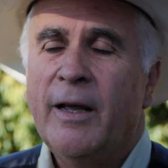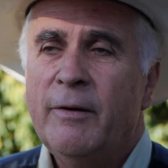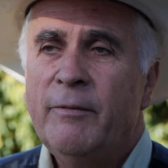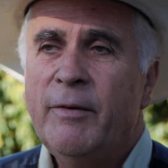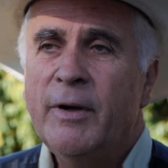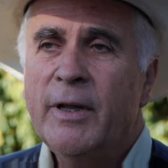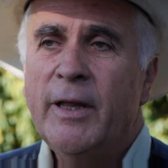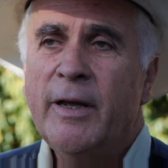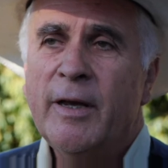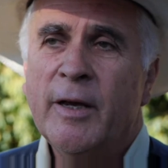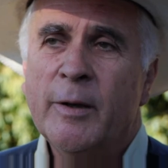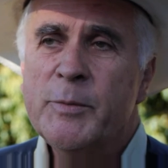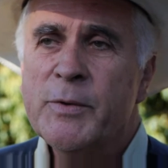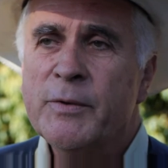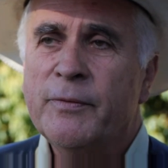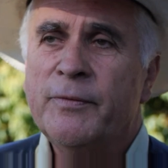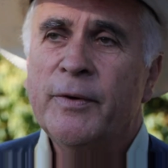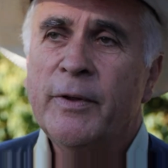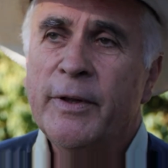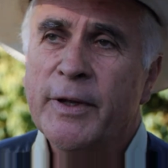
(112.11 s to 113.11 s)
and really come to
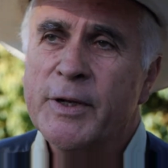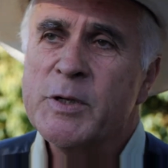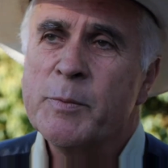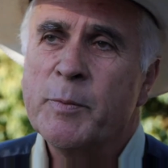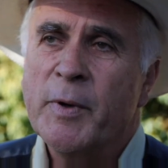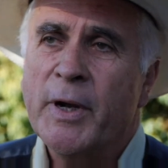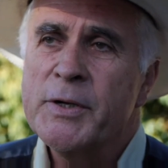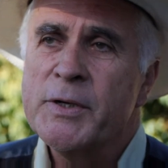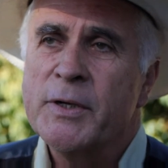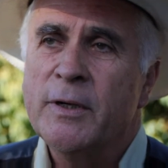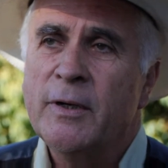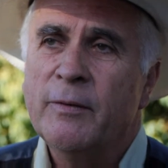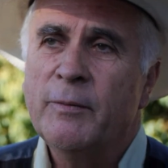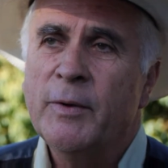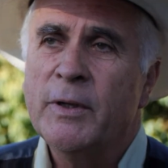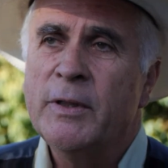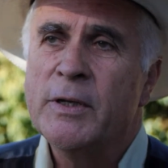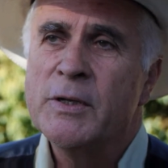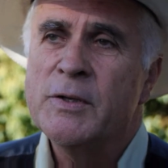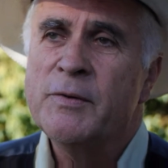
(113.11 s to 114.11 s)
full expression of
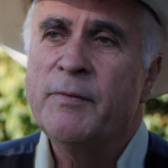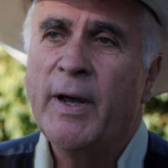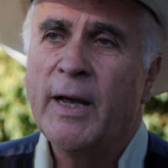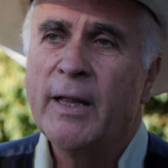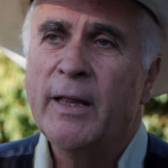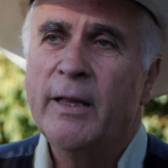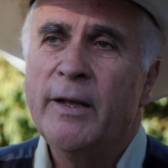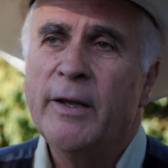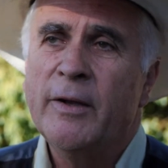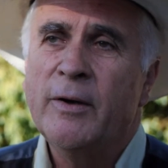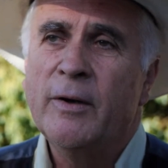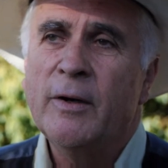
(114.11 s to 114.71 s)
what this valley can